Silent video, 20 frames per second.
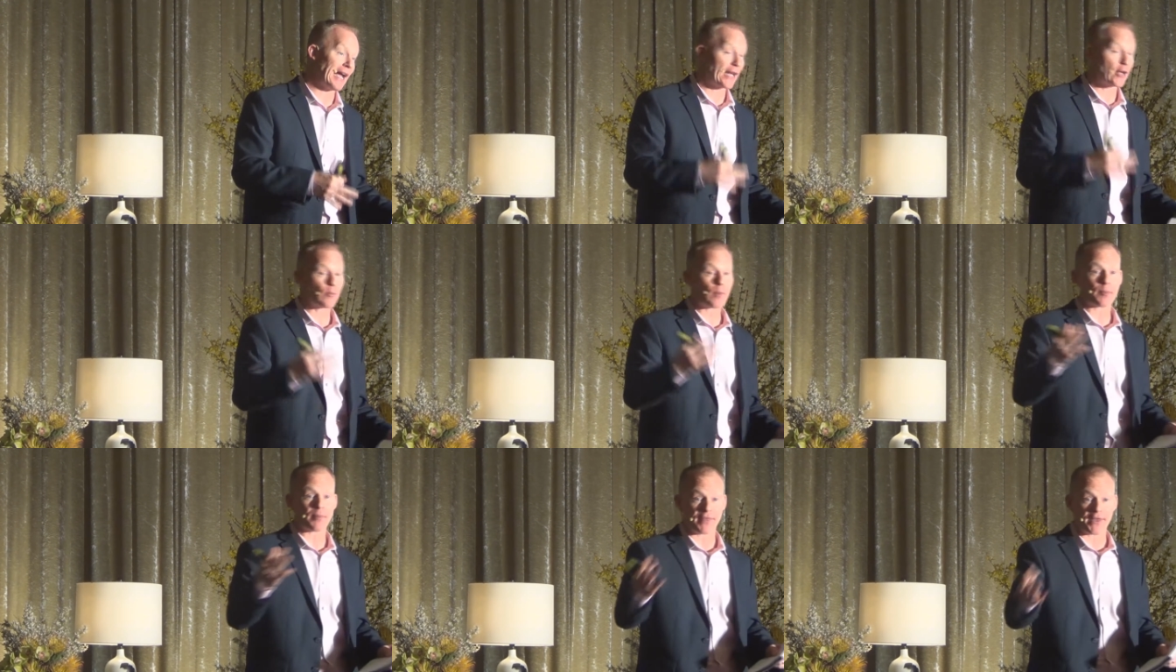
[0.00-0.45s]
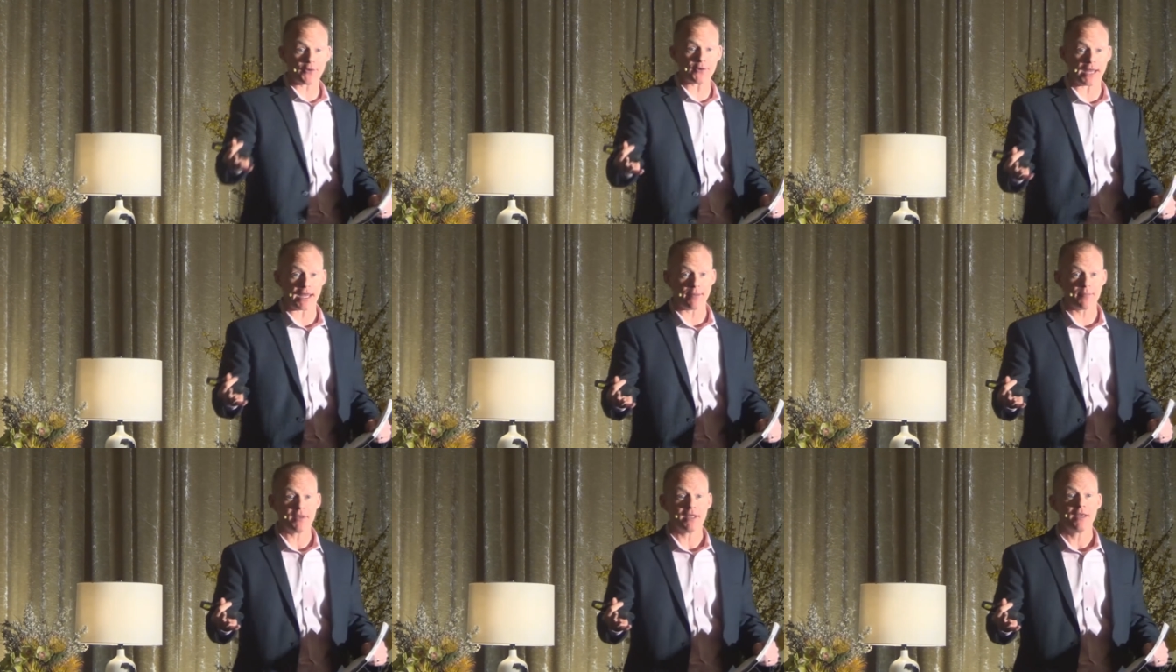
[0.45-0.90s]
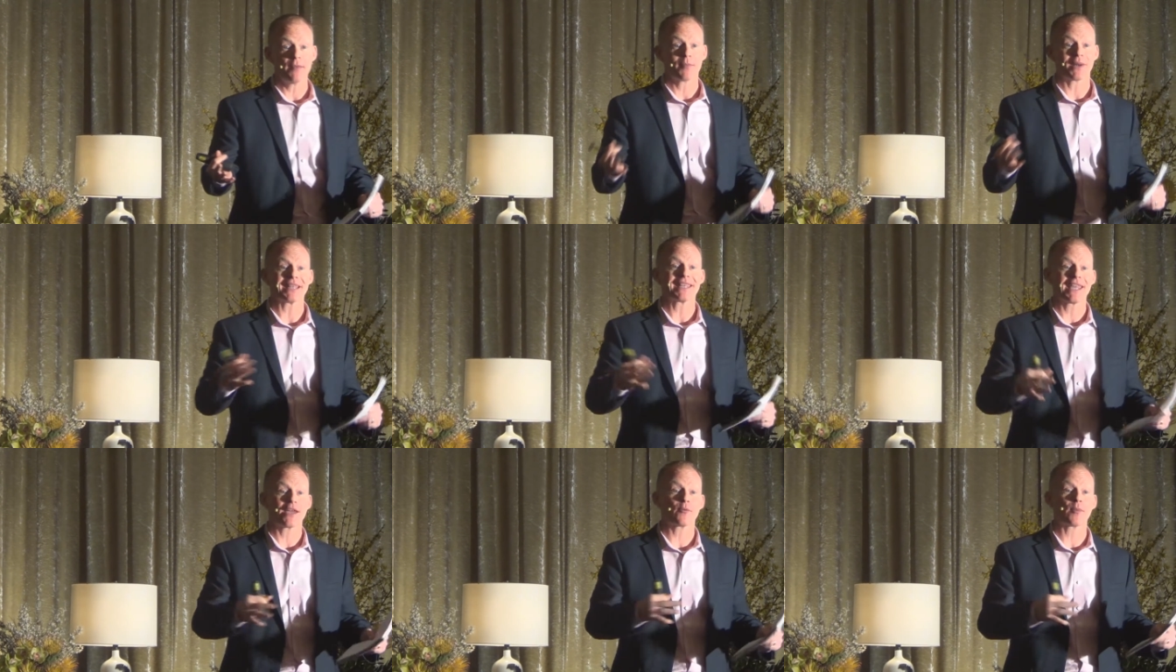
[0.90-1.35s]
I can remember their name,
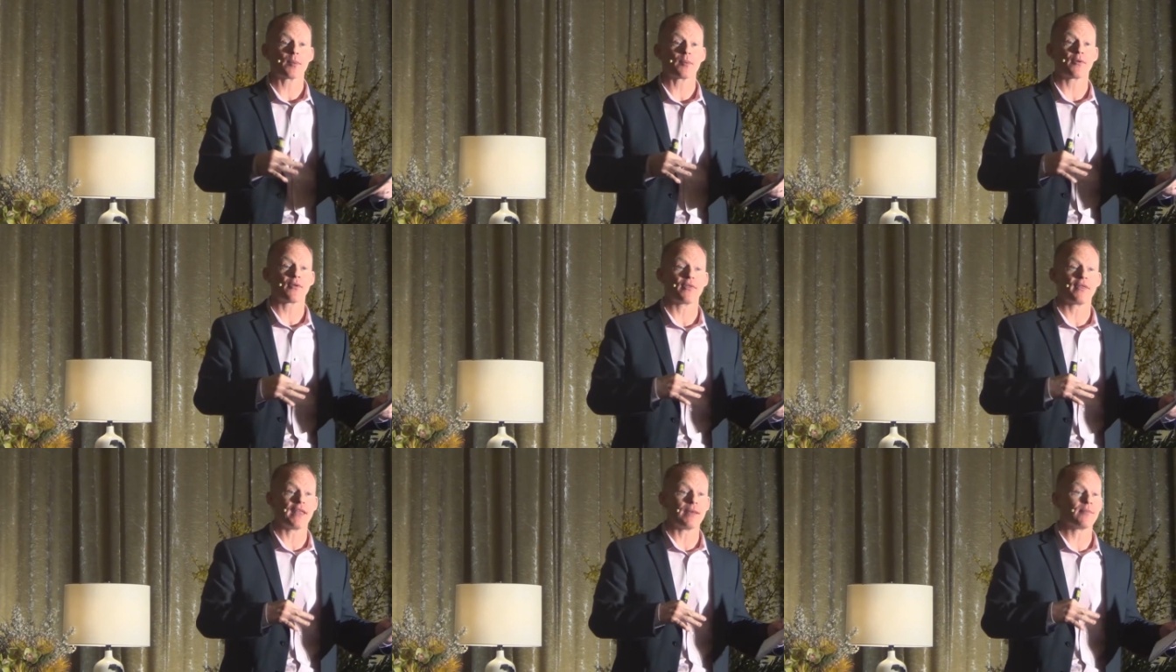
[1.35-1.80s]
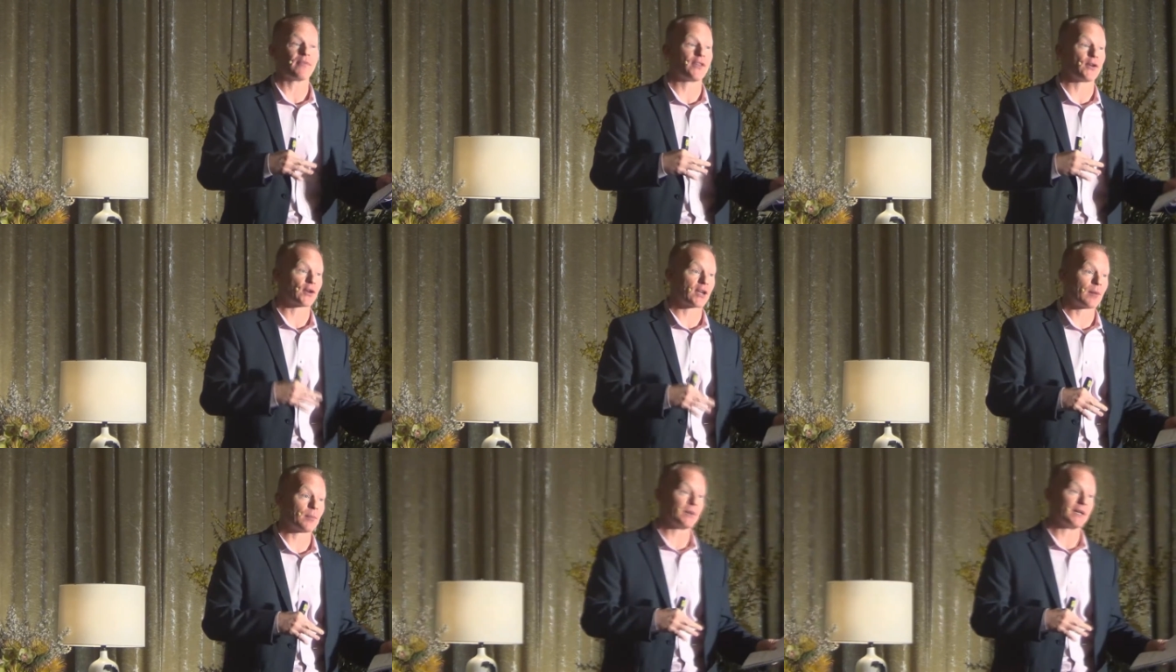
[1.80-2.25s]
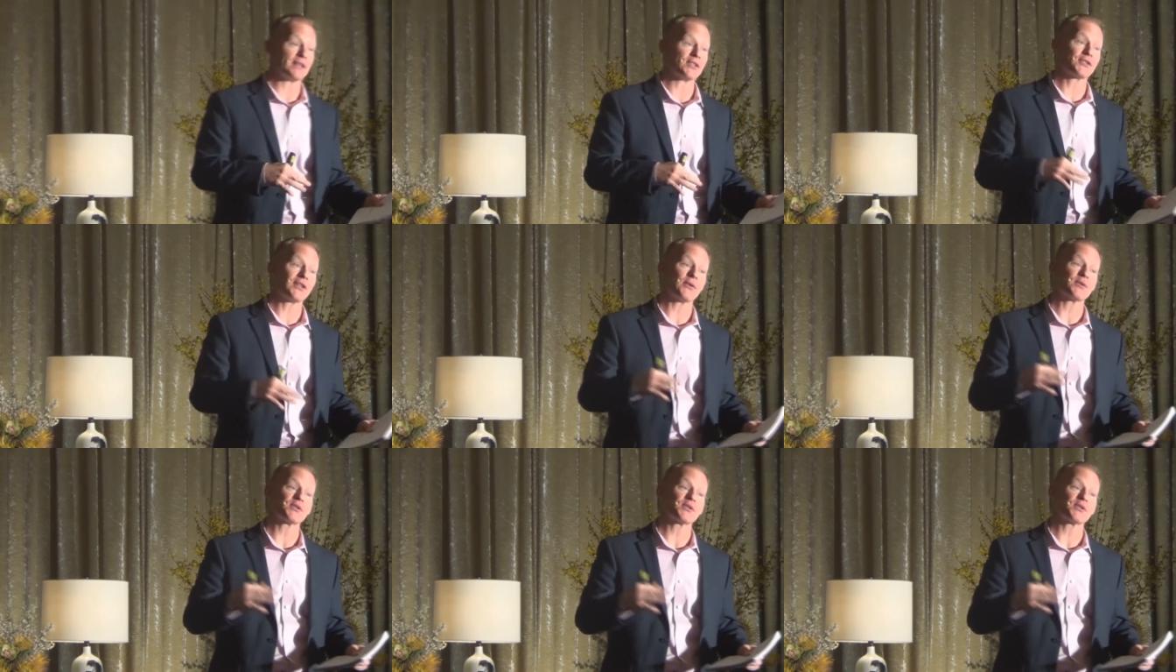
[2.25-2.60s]
but I can't remember the name of their company. So